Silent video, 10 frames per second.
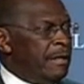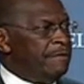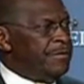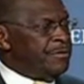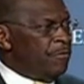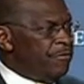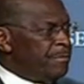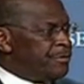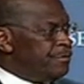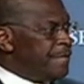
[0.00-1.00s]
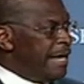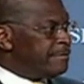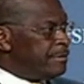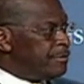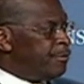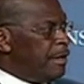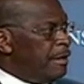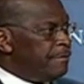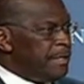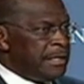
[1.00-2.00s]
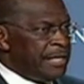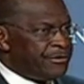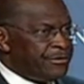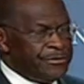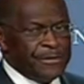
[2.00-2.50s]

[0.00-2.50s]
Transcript: of the November 2012 election,